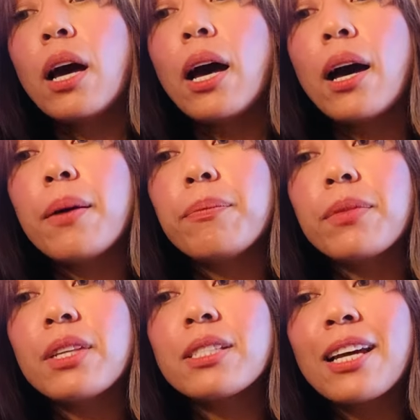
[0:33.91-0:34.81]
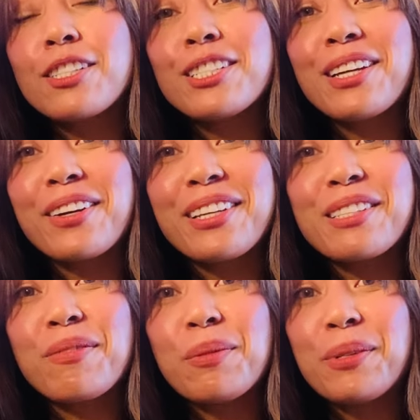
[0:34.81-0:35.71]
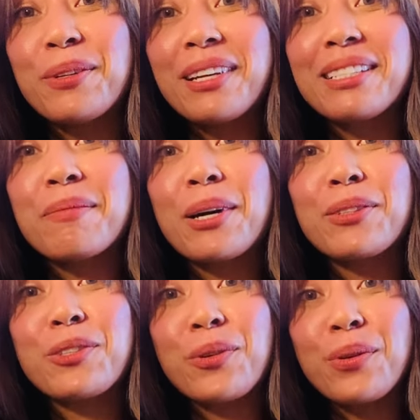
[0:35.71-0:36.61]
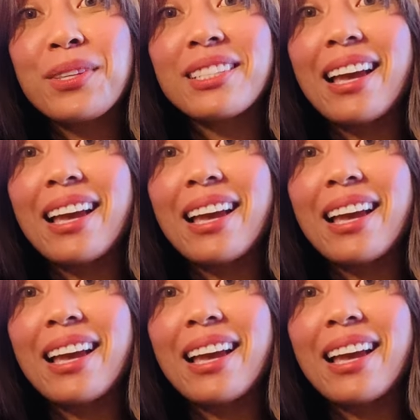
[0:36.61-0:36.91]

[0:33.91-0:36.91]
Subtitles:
The Sagittarius full moon is about truths